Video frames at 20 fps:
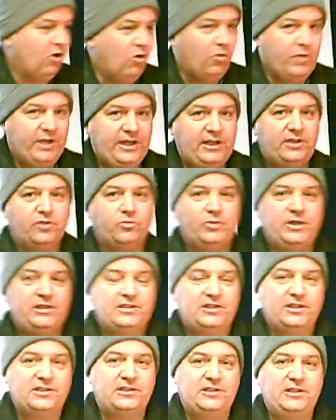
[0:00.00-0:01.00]
the Low E
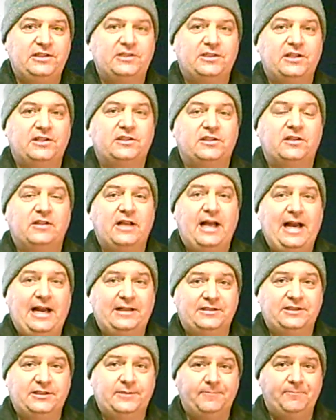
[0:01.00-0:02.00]
366
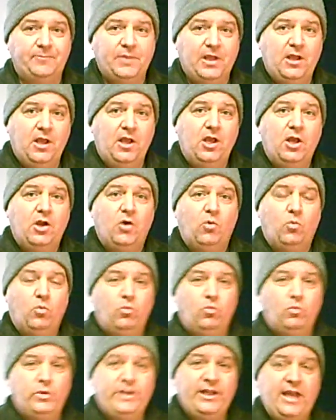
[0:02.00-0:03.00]
glass.
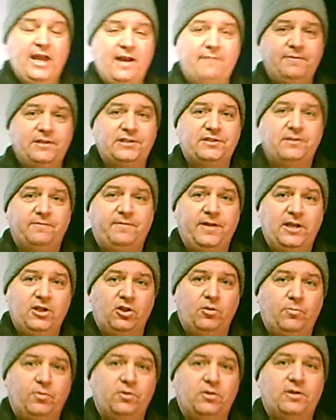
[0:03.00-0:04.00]
We have this
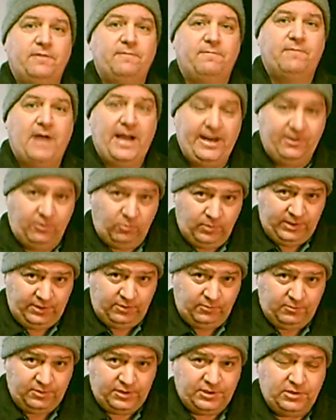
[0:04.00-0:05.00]
available in vinyl
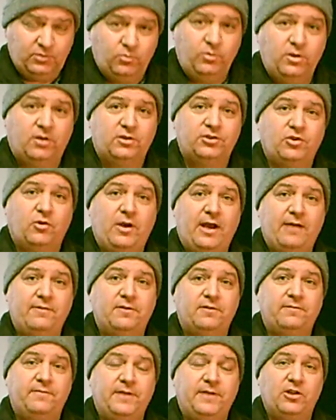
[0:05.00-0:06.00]
windows. We also
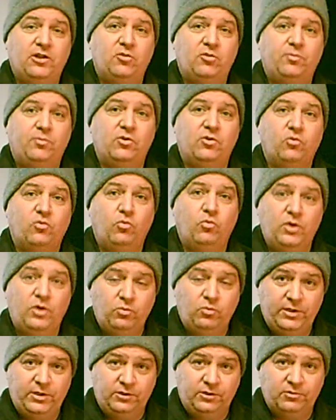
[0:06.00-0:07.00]
have it available in
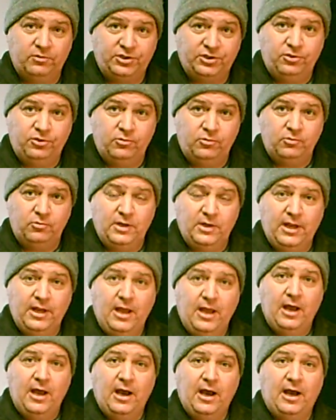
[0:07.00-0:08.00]
wood windows too.
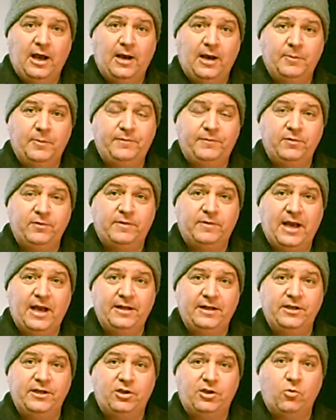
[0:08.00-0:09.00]
If you've
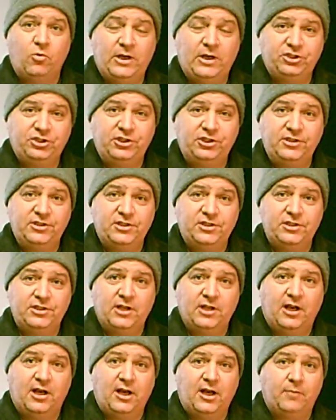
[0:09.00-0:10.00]
got any
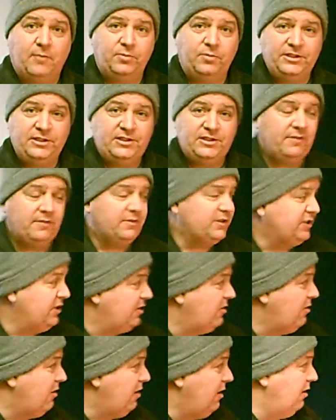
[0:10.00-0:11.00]
questions, please give us
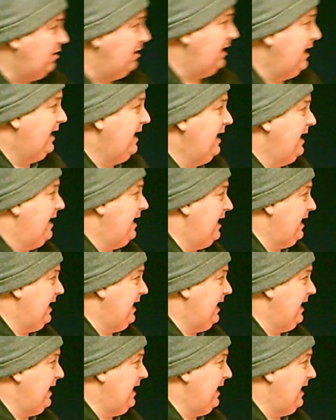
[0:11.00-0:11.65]
a call